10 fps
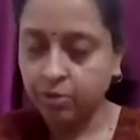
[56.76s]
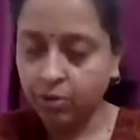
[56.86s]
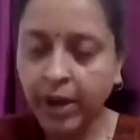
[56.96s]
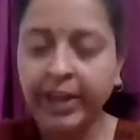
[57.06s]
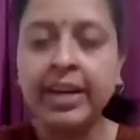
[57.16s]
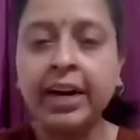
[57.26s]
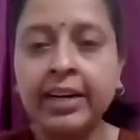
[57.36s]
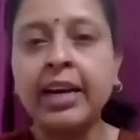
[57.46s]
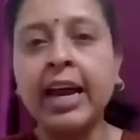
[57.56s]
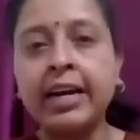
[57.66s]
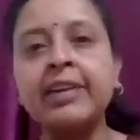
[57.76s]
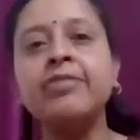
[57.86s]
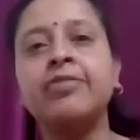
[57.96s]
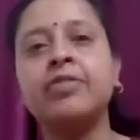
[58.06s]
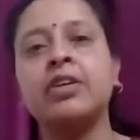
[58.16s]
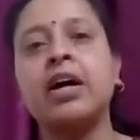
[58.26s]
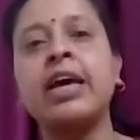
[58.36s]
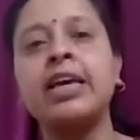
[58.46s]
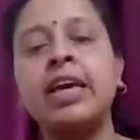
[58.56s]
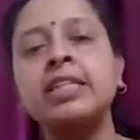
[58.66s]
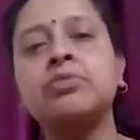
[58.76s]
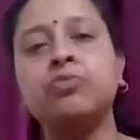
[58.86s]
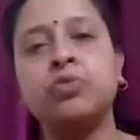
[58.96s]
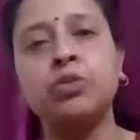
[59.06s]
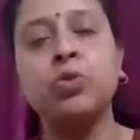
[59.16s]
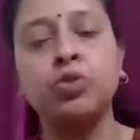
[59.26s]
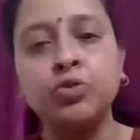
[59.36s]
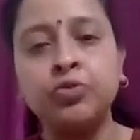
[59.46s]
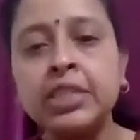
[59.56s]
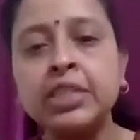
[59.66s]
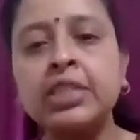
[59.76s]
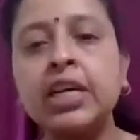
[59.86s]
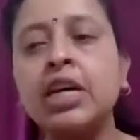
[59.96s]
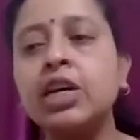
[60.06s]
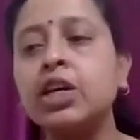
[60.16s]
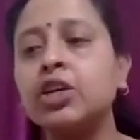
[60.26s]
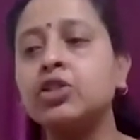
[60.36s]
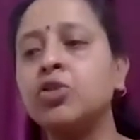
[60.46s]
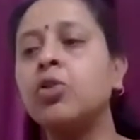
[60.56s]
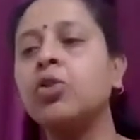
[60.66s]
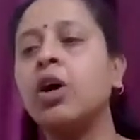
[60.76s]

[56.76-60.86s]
quite interactive, I guess, with both of us. So